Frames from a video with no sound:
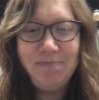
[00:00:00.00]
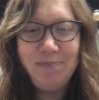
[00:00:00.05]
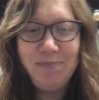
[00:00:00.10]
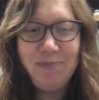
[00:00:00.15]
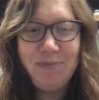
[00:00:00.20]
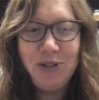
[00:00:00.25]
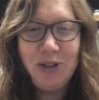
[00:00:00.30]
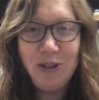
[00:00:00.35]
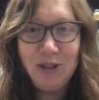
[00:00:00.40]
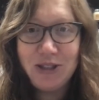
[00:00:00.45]

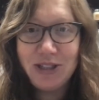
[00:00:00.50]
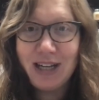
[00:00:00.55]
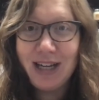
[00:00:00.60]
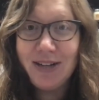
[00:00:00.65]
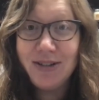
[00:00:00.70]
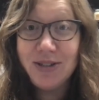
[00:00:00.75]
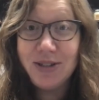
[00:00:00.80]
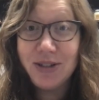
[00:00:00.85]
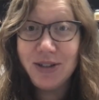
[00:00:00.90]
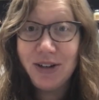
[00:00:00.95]
church
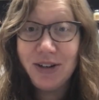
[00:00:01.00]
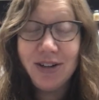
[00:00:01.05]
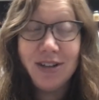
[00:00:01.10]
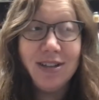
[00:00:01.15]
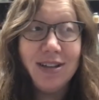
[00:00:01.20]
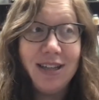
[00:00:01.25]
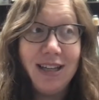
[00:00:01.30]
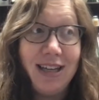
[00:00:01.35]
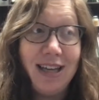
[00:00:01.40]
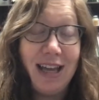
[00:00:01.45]
council
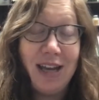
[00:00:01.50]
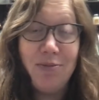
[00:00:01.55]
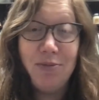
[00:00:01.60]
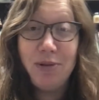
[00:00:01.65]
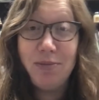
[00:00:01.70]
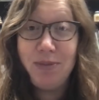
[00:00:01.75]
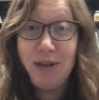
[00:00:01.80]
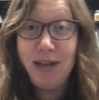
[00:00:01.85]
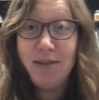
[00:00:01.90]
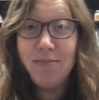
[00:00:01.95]
currently and will
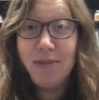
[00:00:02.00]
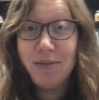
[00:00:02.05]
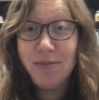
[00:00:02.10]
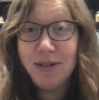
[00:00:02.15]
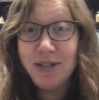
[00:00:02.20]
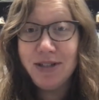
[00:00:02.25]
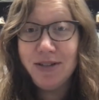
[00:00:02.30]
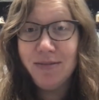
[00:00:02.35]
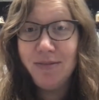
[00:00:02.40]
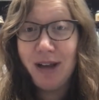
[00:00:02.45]
be a member
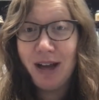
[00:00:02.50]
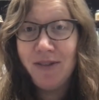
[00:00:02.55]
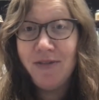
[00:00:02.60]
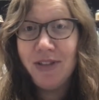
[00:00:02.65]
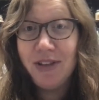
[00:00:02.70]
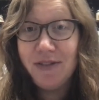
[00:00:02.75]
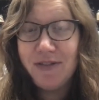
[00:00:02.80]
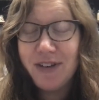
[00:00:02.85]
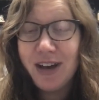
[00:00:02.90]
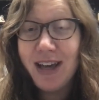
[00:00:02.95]
of
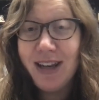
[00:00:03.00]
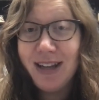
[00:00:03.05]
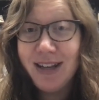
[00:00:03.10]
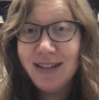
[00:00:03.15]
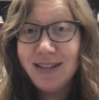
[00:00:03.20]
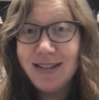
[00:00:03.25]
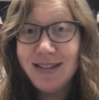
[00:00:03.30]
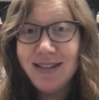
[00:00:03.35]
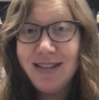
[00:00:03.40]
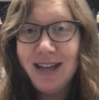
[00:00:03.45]
the
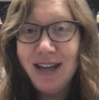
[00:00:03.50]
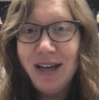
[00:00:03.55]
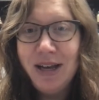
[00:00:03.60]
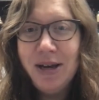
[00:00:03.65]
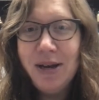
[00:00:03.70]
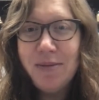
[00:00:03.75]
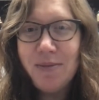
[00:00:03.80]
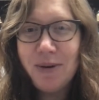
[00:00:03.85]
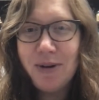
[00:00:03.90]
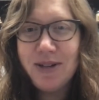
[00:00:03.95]
finance
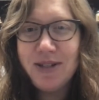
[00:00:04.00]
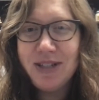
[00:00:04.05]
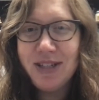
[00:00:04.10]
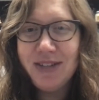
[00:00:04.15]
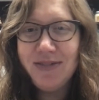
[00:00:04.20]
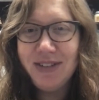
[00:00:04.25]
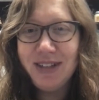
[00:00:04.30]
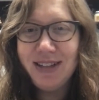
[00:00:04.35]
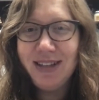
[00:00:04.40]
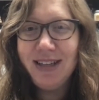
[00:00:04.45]
portion
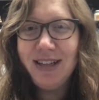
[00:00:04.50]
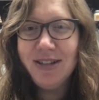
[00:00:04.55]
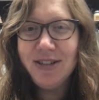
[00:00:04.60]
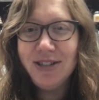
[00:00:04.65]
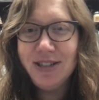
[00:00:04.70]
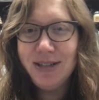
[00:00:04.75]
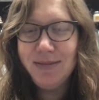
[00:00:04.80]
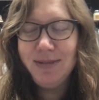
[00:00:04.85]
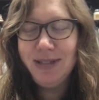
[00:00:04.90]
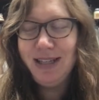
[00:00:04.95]
of the
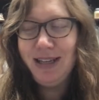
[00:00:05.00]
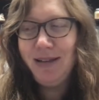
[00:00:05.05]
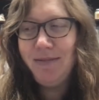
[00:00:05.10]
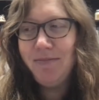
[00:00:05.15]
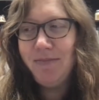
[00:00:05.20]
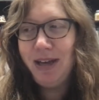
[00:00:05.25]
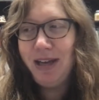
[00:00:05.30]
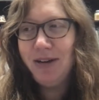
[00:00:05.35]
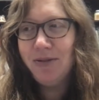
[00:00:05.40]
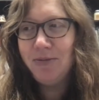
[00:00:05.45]
leadership
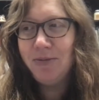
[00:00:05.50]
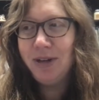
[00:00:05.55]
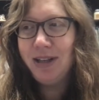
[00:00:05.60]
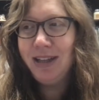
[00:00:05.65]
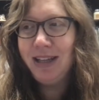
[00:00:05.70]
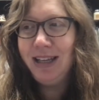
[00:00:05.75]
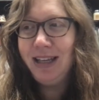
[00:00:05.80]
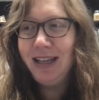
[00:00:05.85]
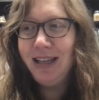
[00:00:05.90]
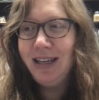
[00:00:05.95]
team, made a
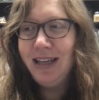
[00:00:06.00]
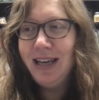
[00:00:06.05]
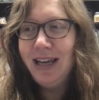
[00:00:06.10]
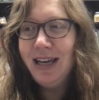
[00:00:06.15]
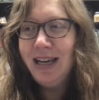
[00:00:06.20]
really